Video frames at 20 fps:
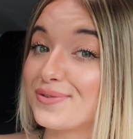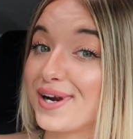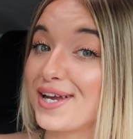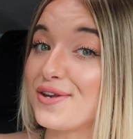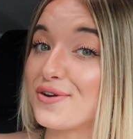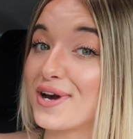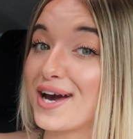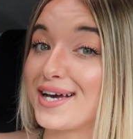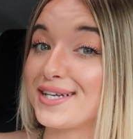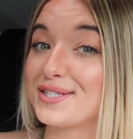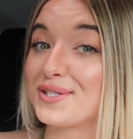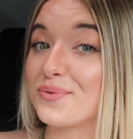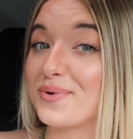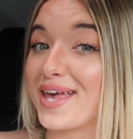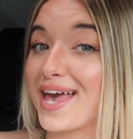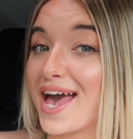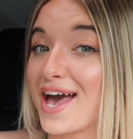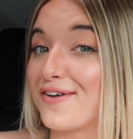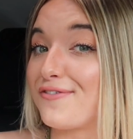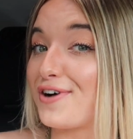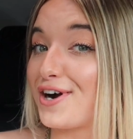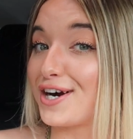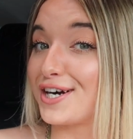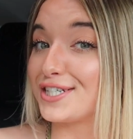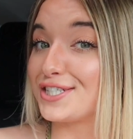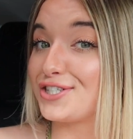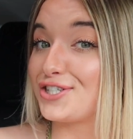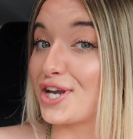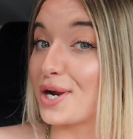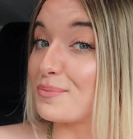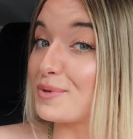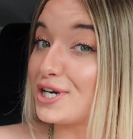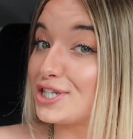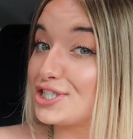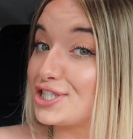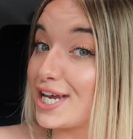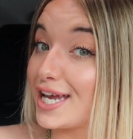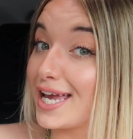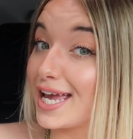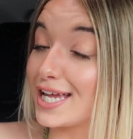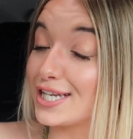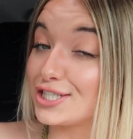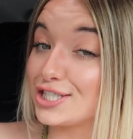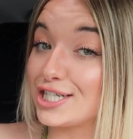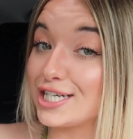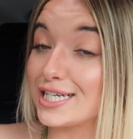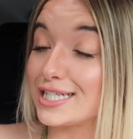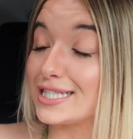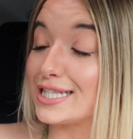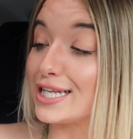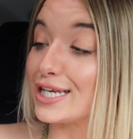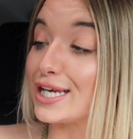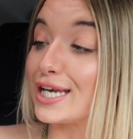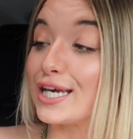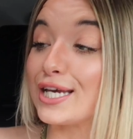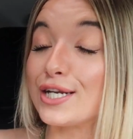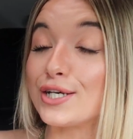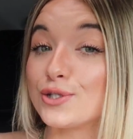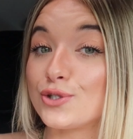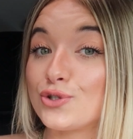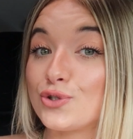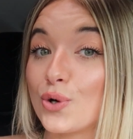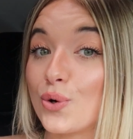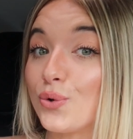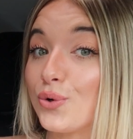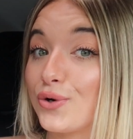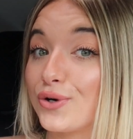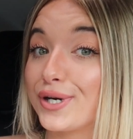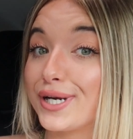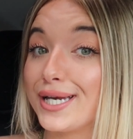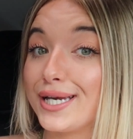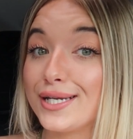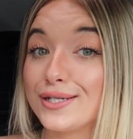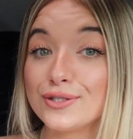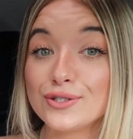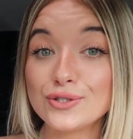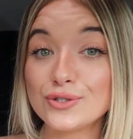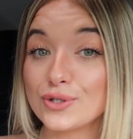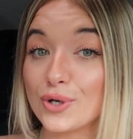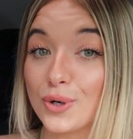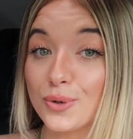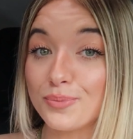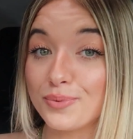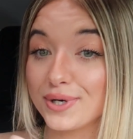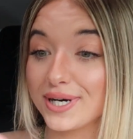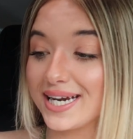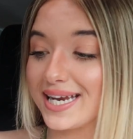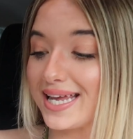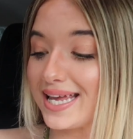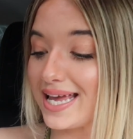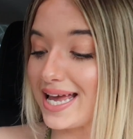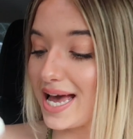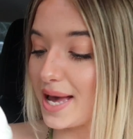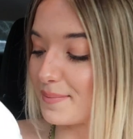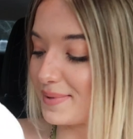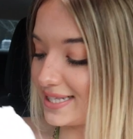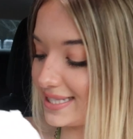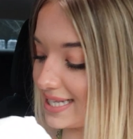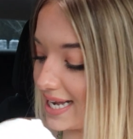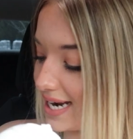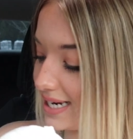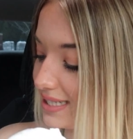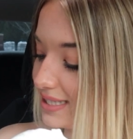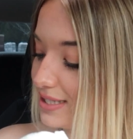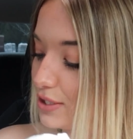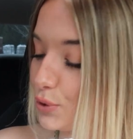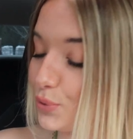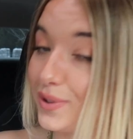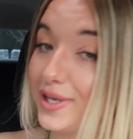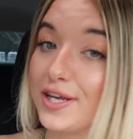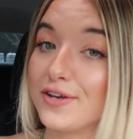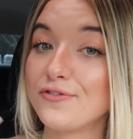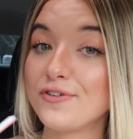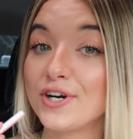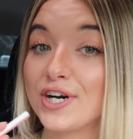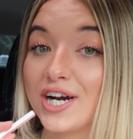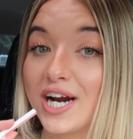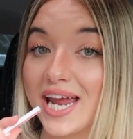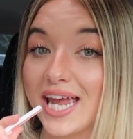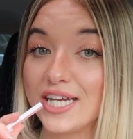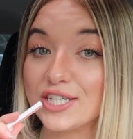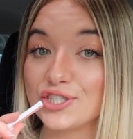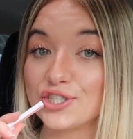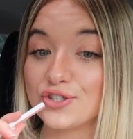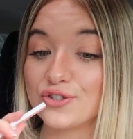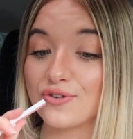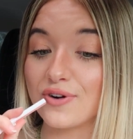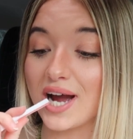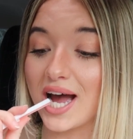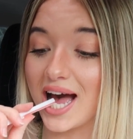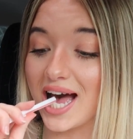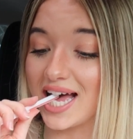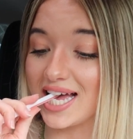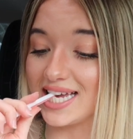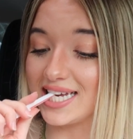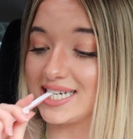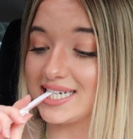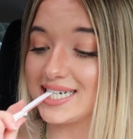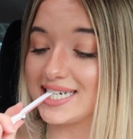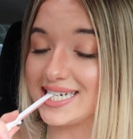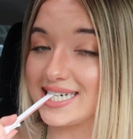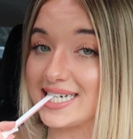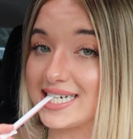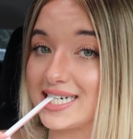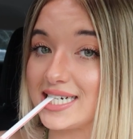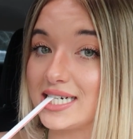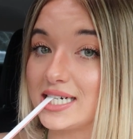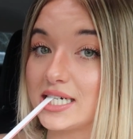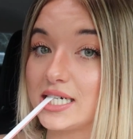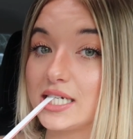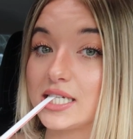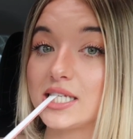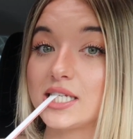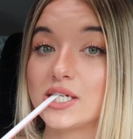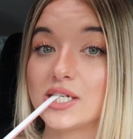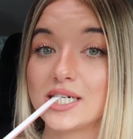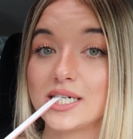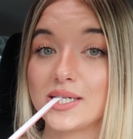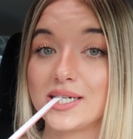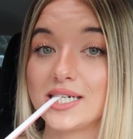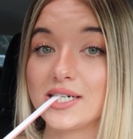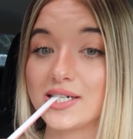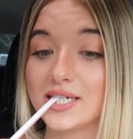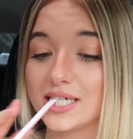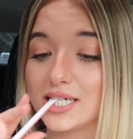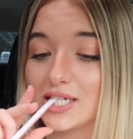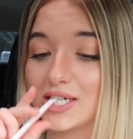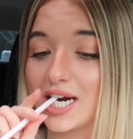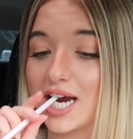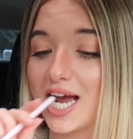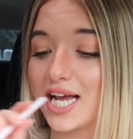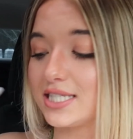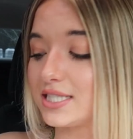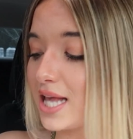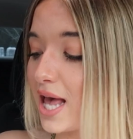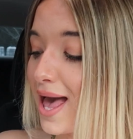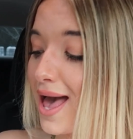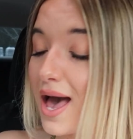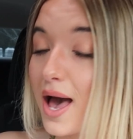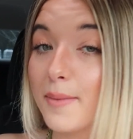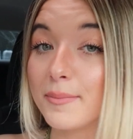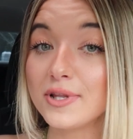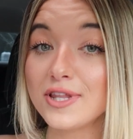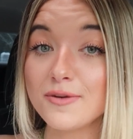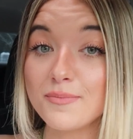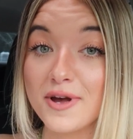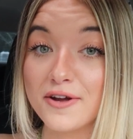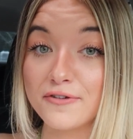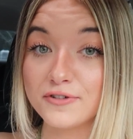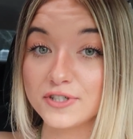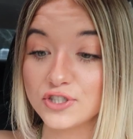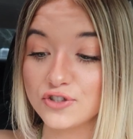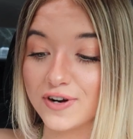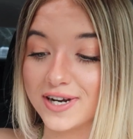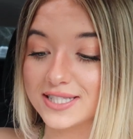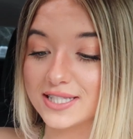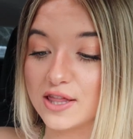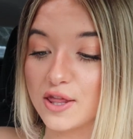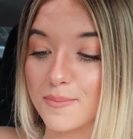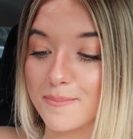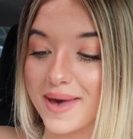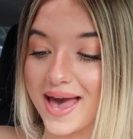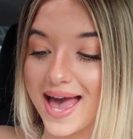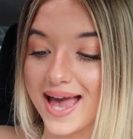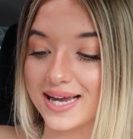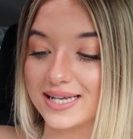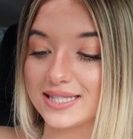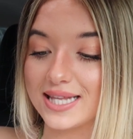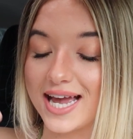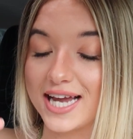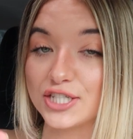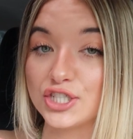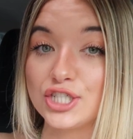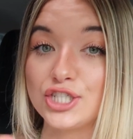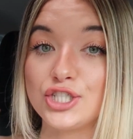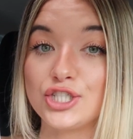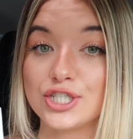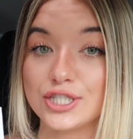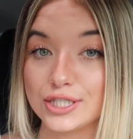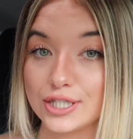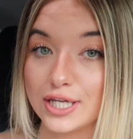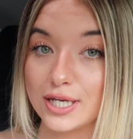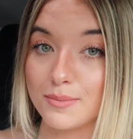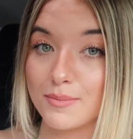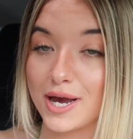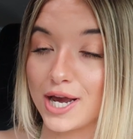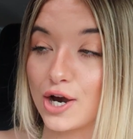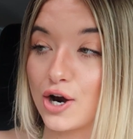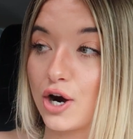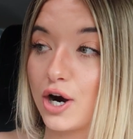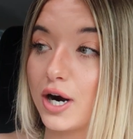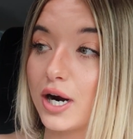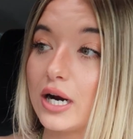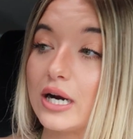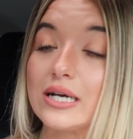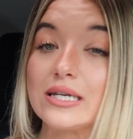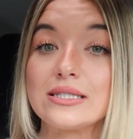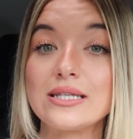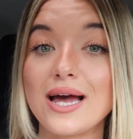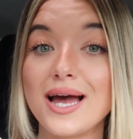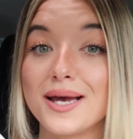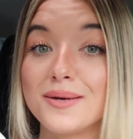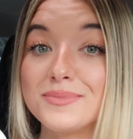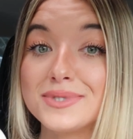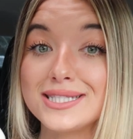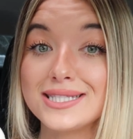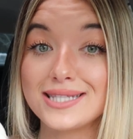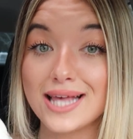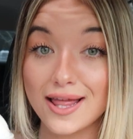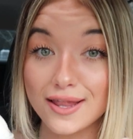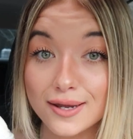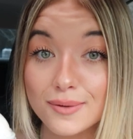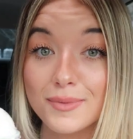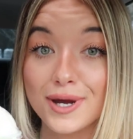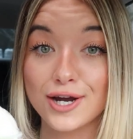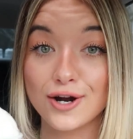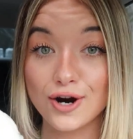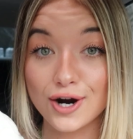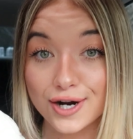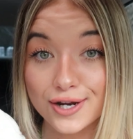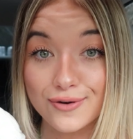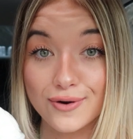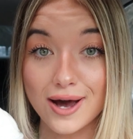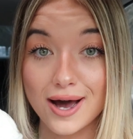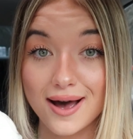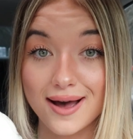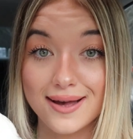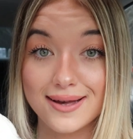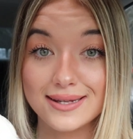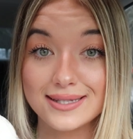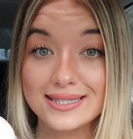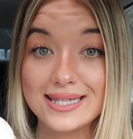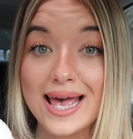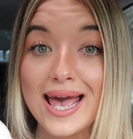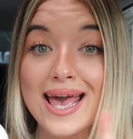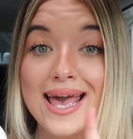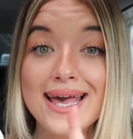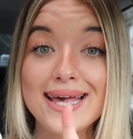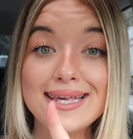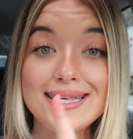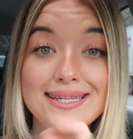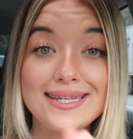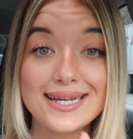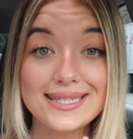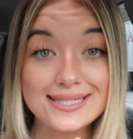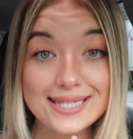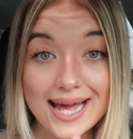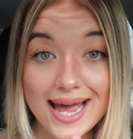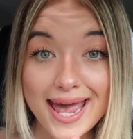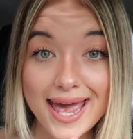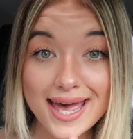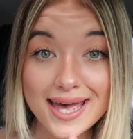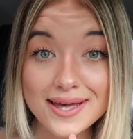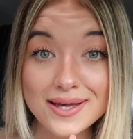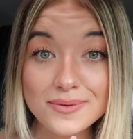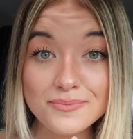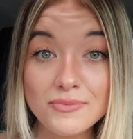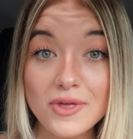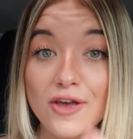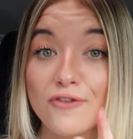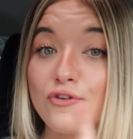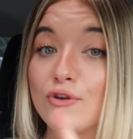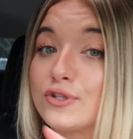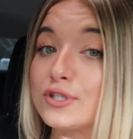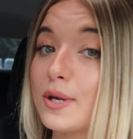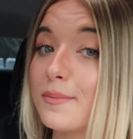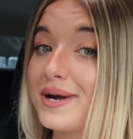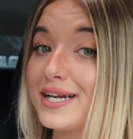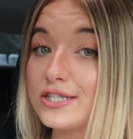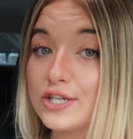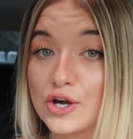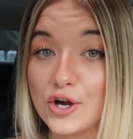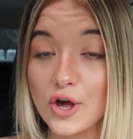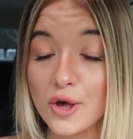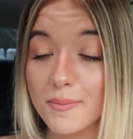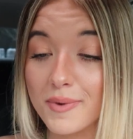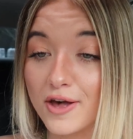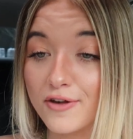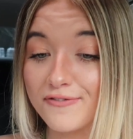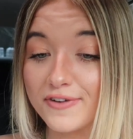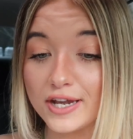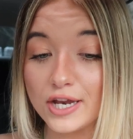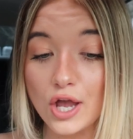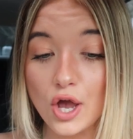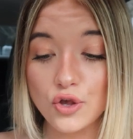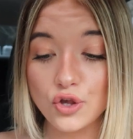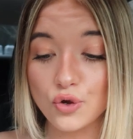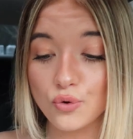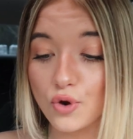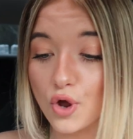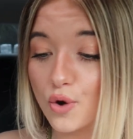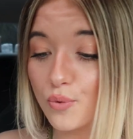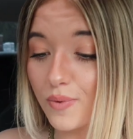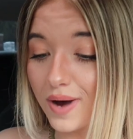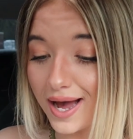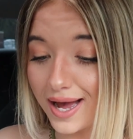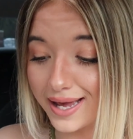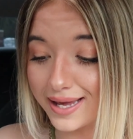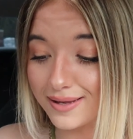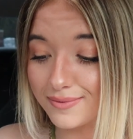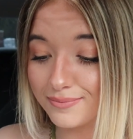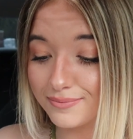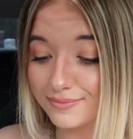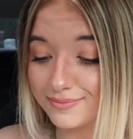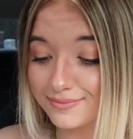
right, you guys, so we have our Shamrock Shake and she is looking so green, so pretty. I'm excited to give her a try and also got my french fries. I'm gonna leave my french fries in the bag because I actually just cleaned my car because I'm selling my car, you guys. Yes, I am. If you saw my Taco Bell video, you know why.